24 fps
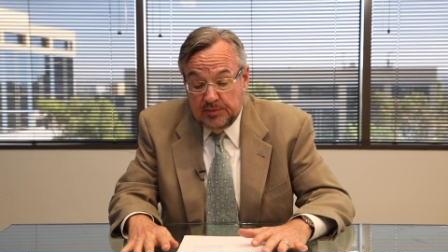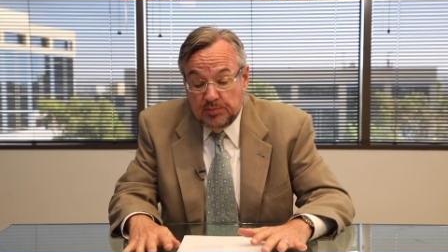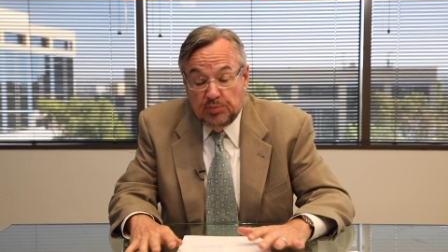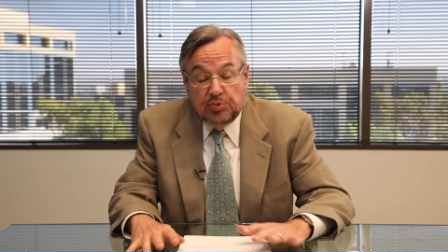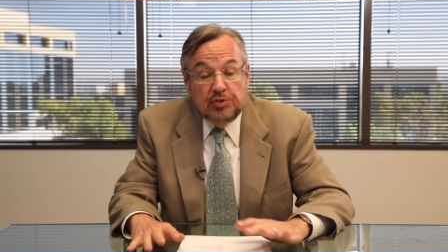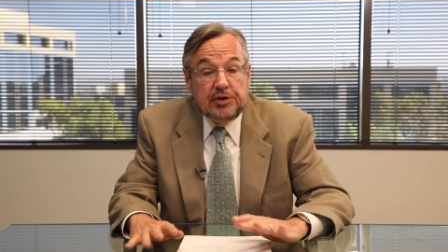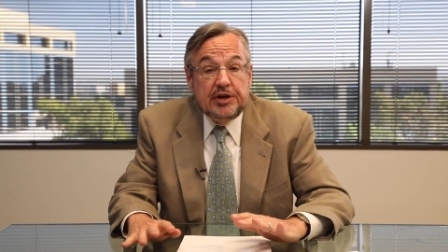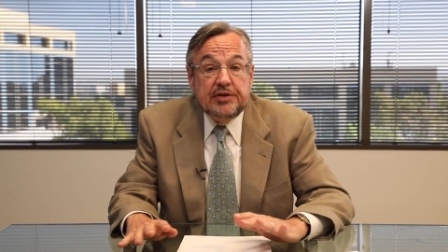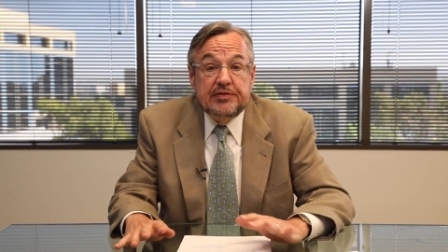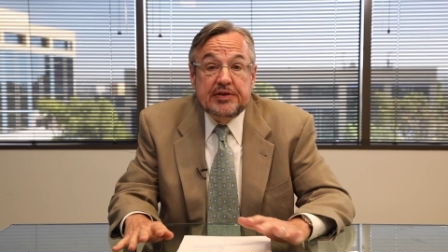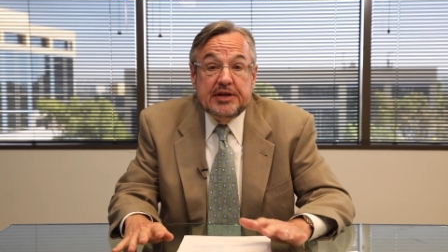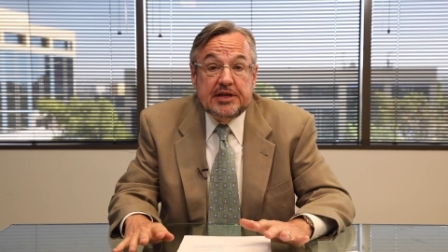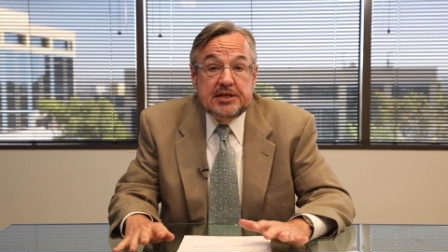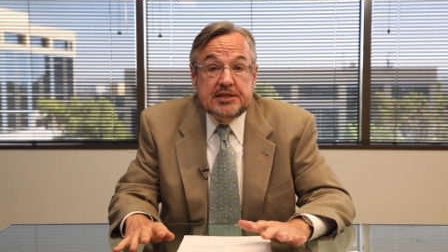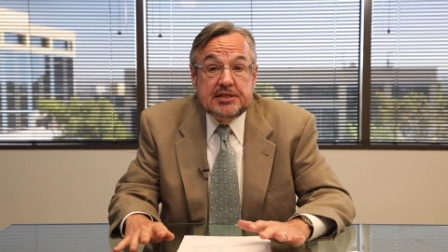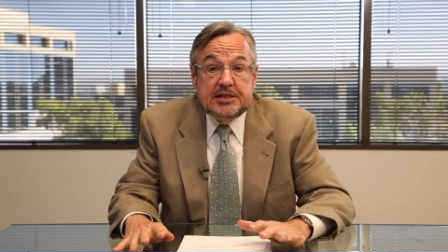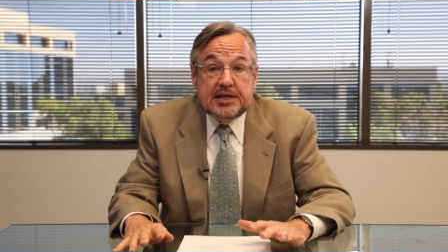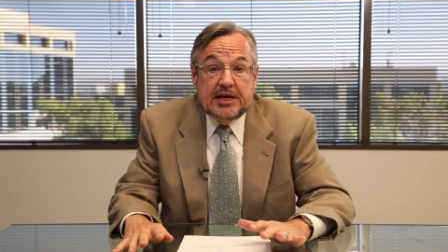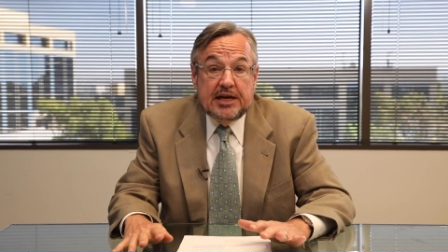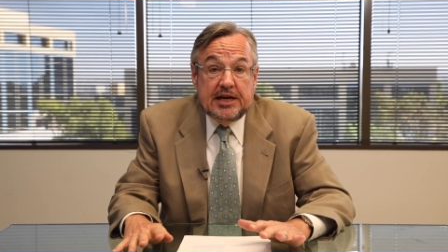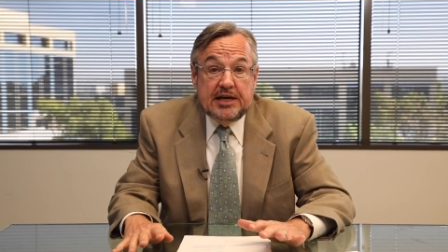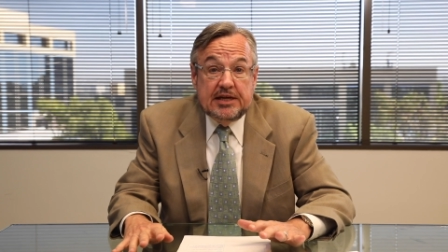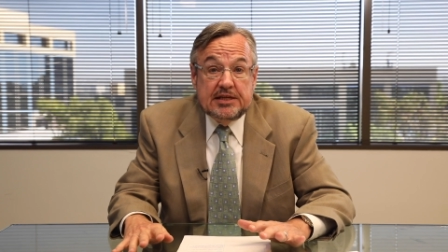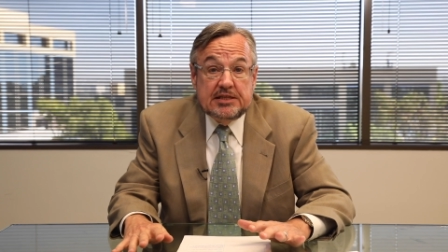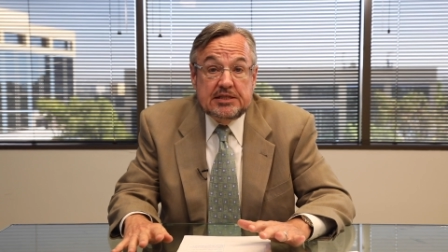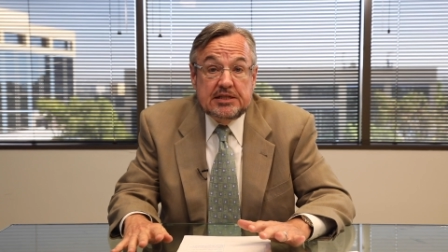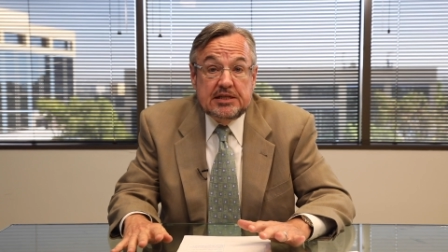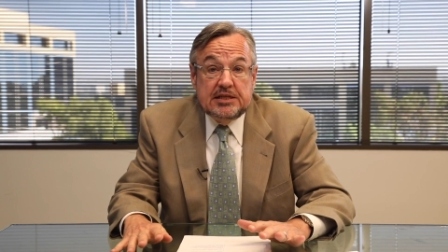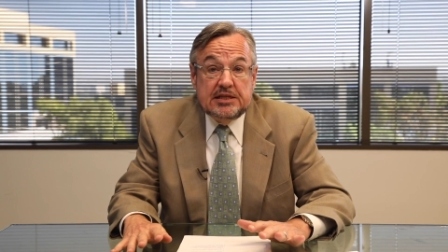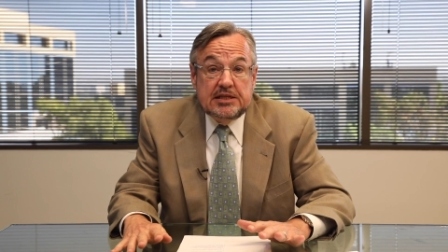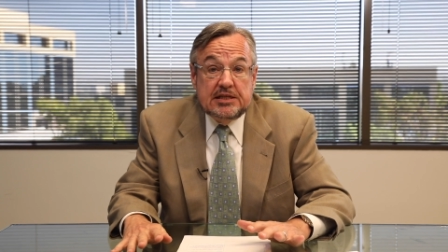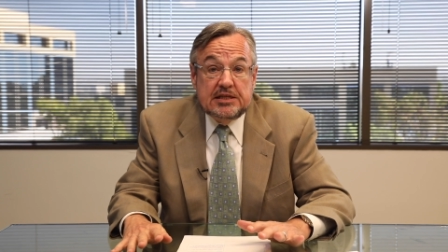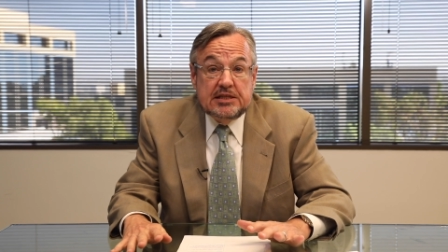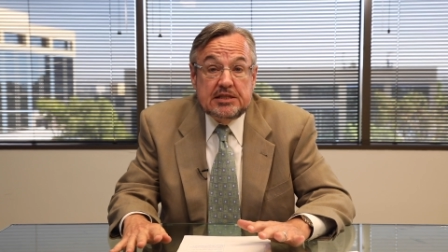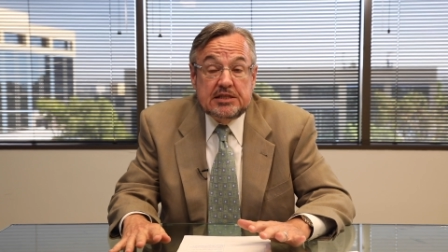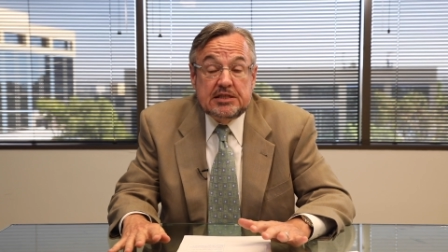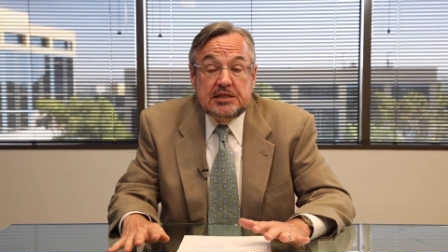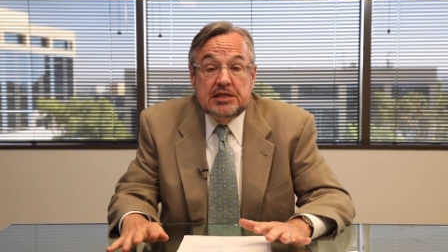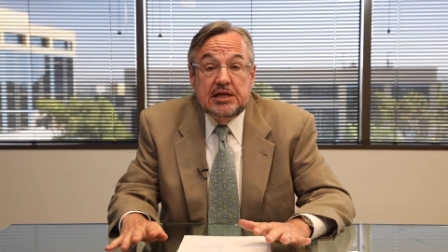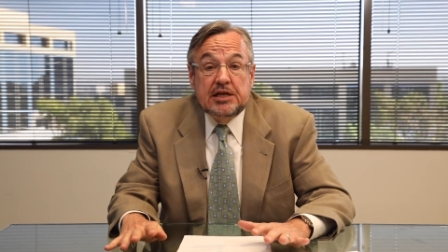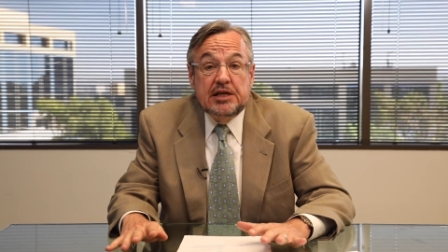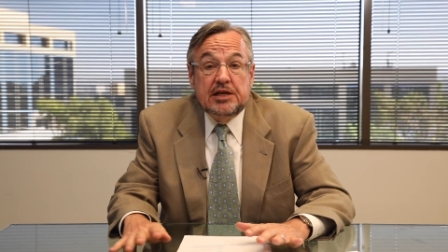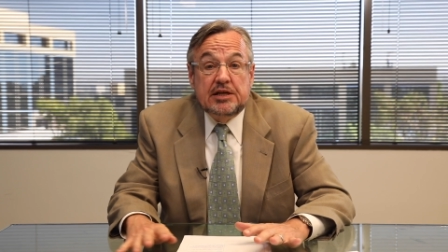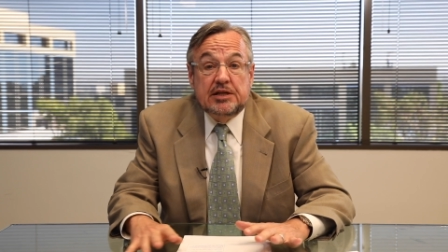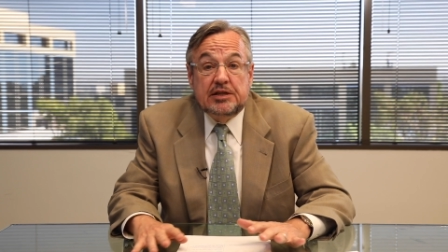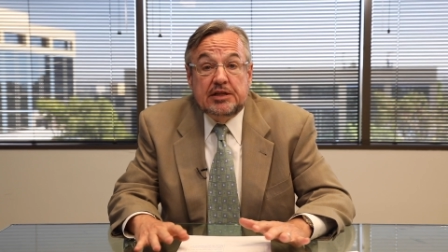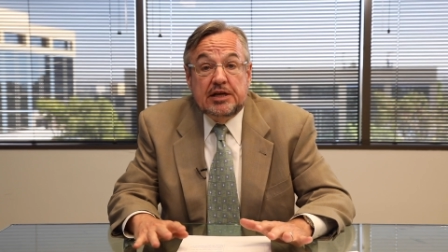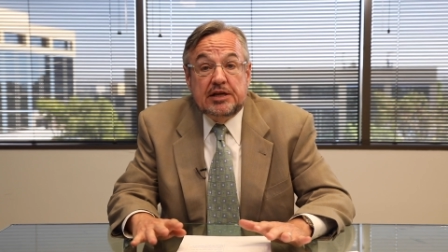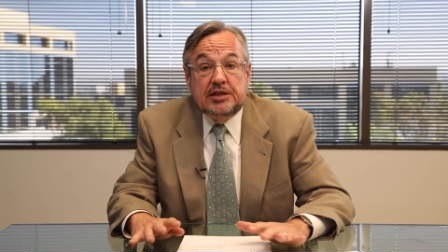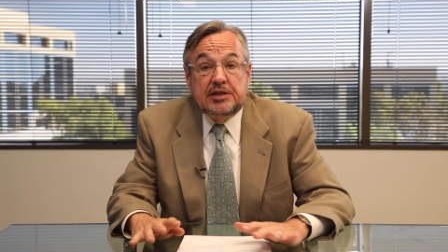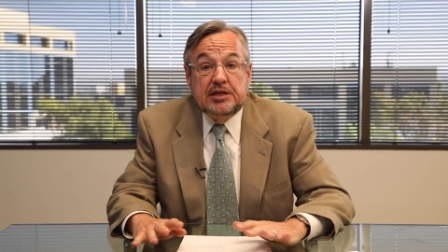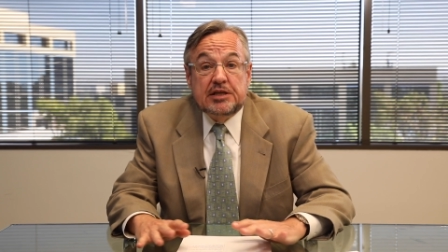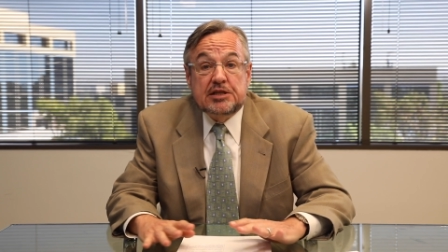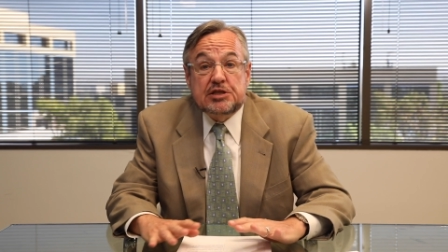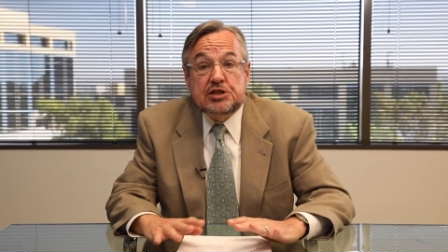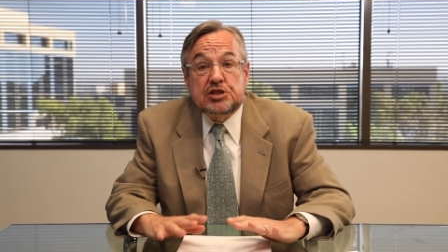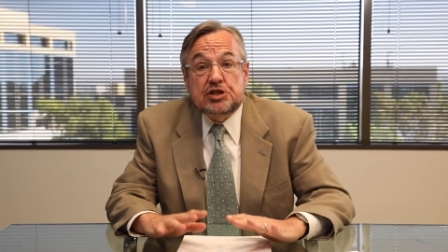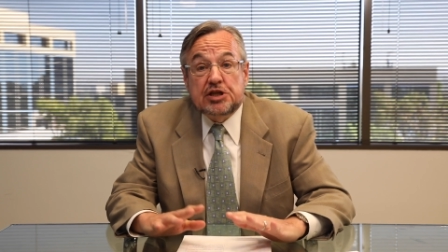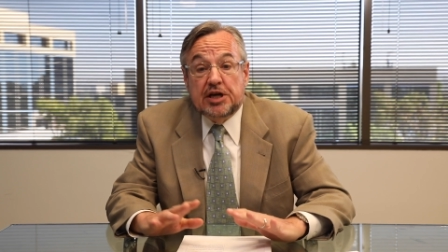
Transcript: previous cases that this